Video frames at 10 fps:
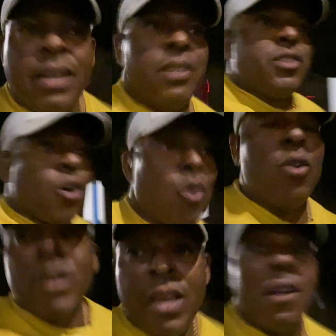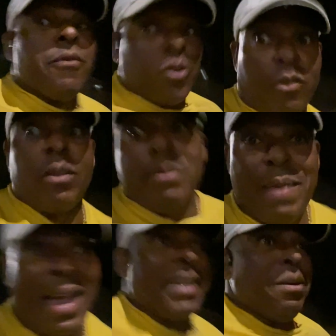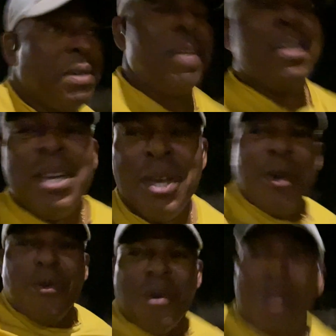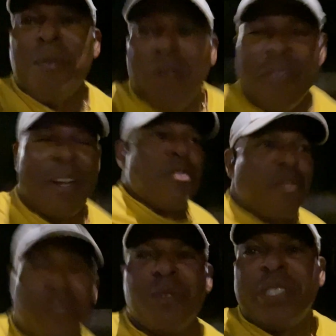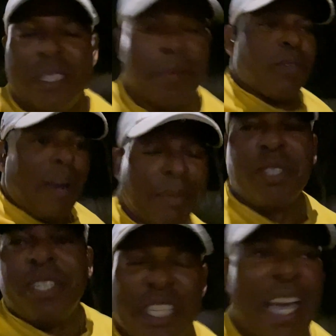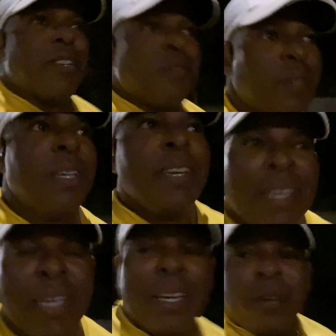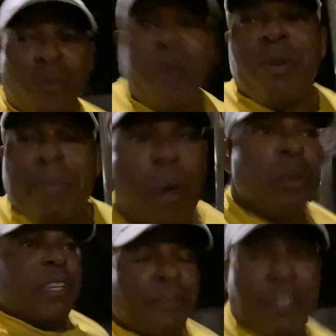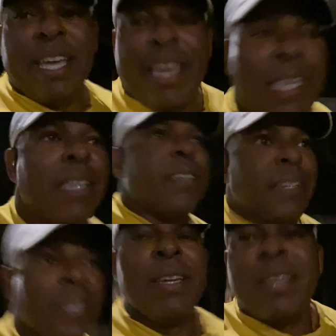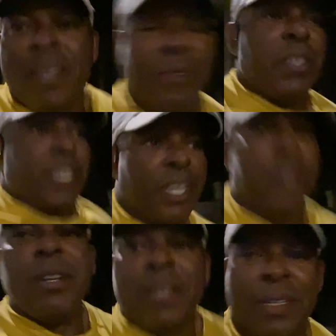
So first of all, let me back up. Welcome all of our new viewers and subscribers to the channel, where we post every day for the year.